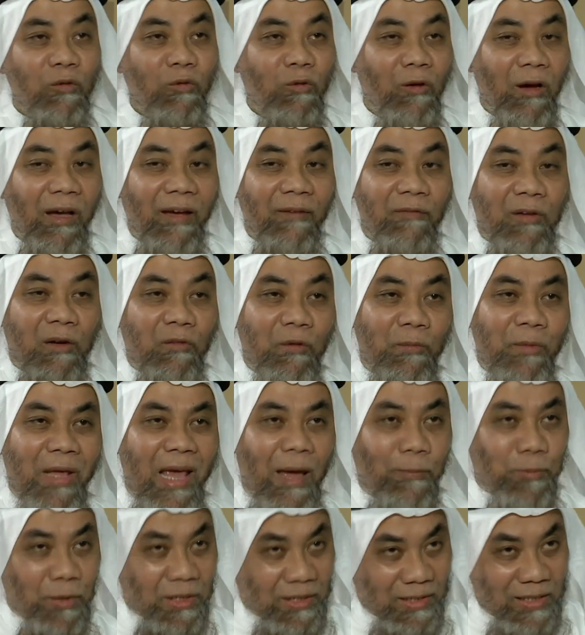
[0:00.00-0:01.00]
whoever will be
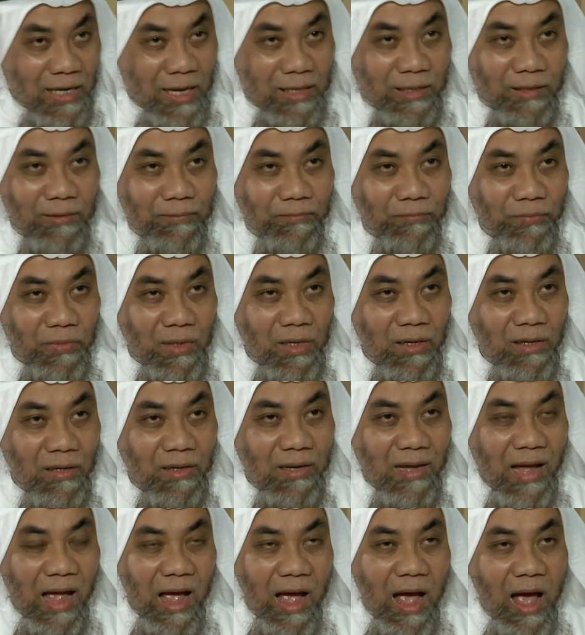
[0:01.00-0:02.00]
upset,
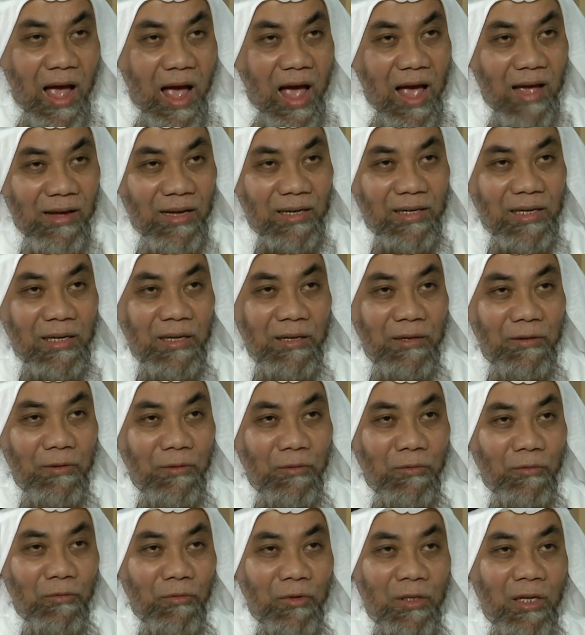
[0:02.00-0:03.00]
angry
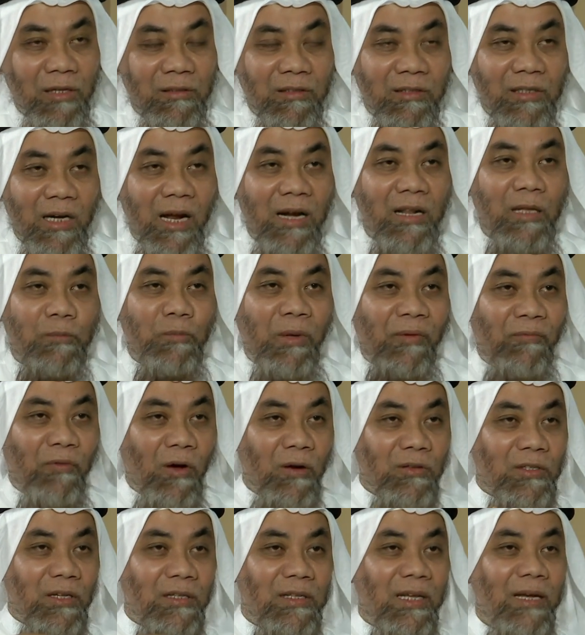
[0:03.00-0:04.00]
with the trial that
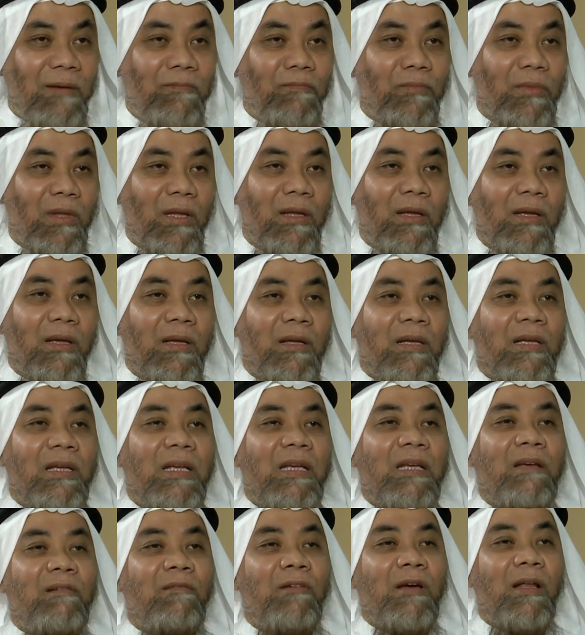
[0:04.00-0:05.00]
befalls on him,
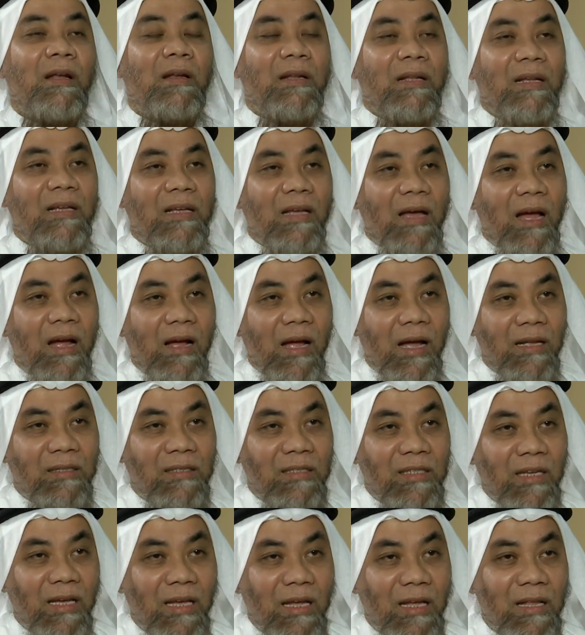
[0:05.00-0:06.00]
he will
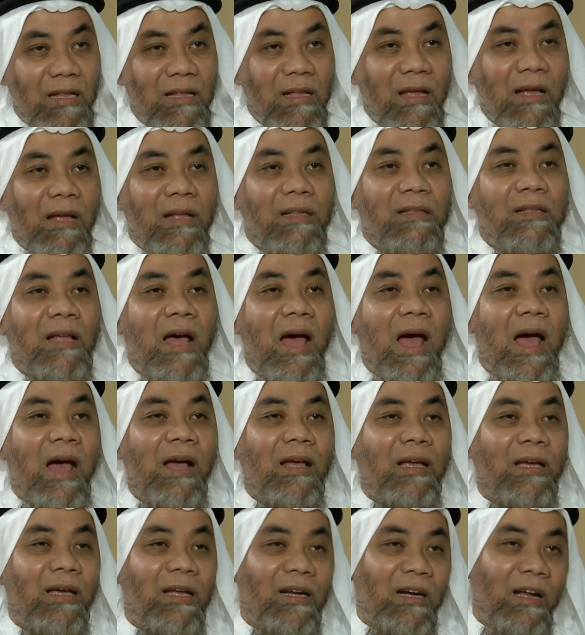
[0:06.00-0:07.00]
attain the
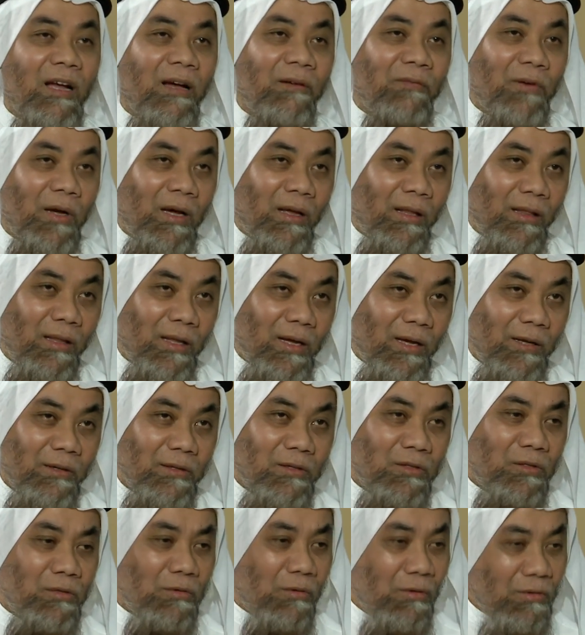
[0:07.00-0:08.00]
anger of Allah.
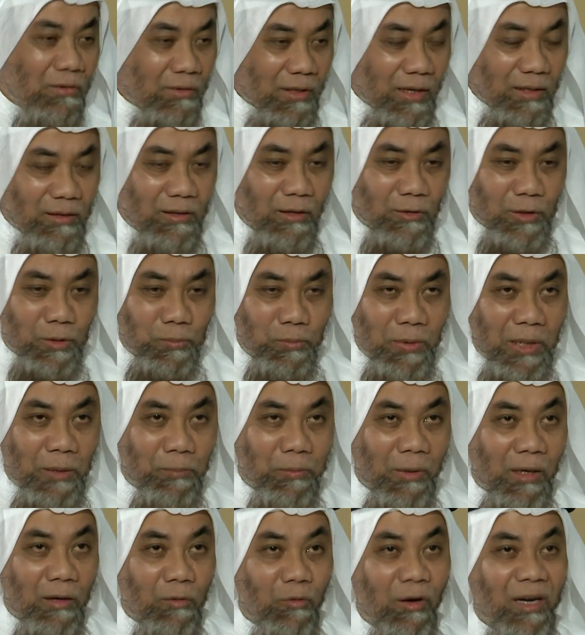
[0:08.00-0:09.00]
So look at those
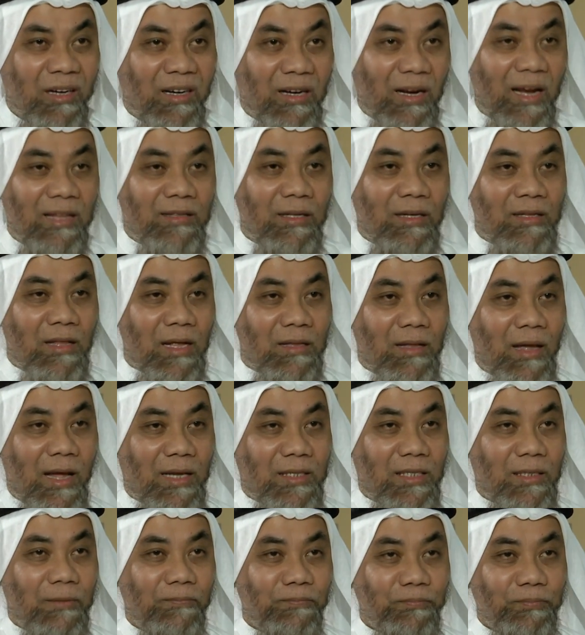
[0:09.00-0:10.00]
people who are greater than
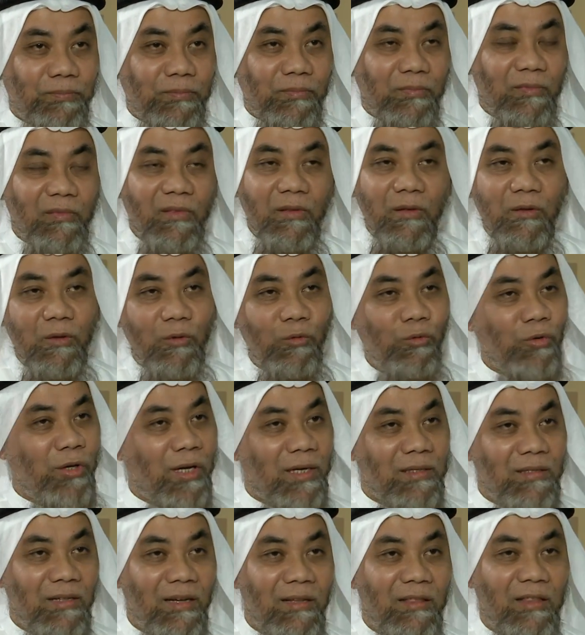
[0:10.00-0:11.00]
us. We
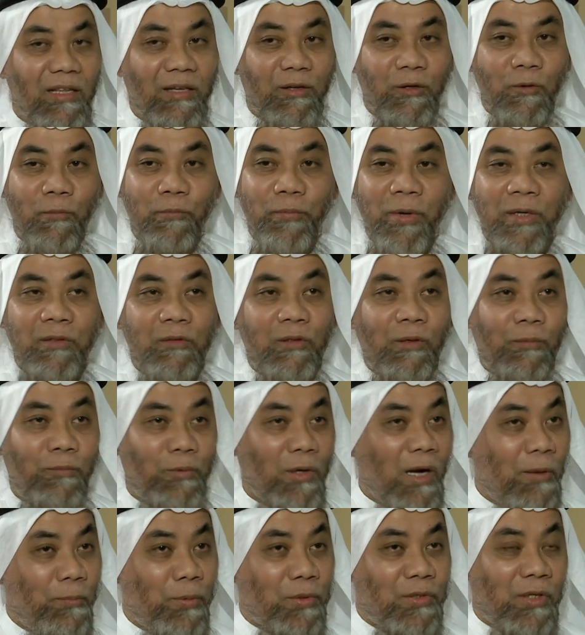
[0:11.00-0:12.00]
are nothing compared to the
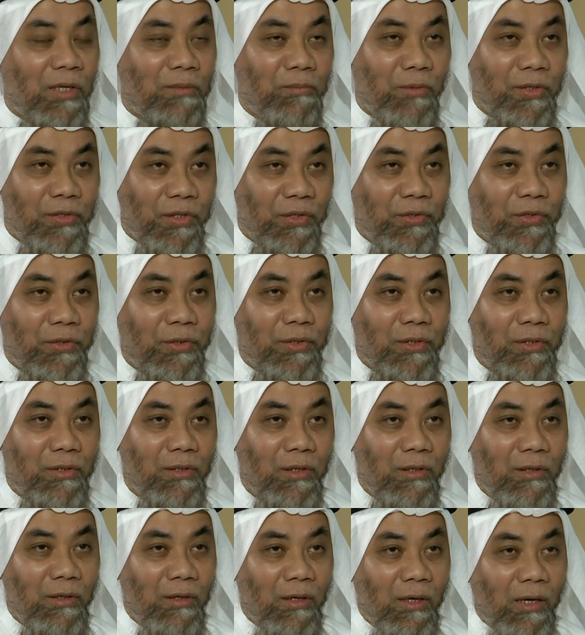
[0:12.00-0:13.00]
prophets and messengers,
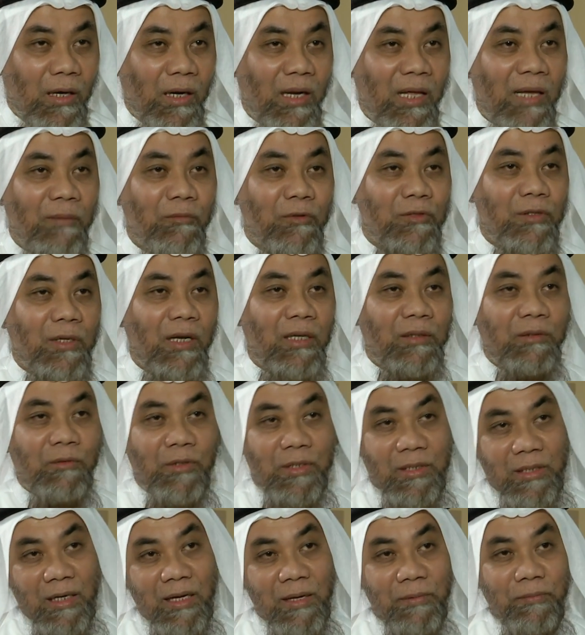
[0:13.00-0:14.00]
alayhimu salatu
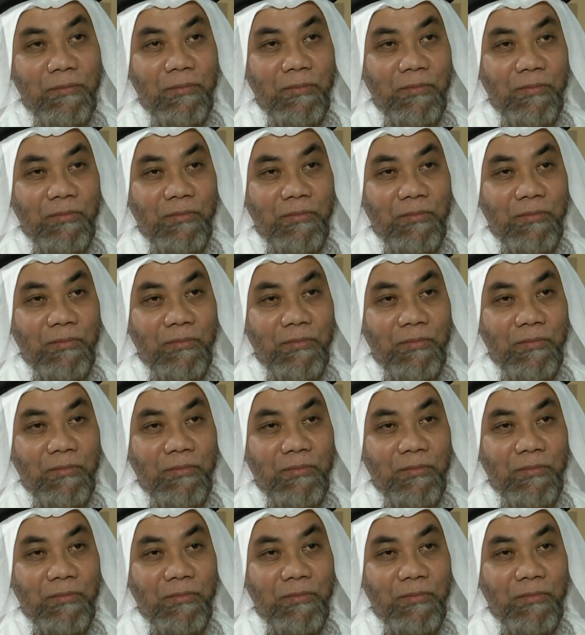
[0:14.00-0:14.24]
wassalam.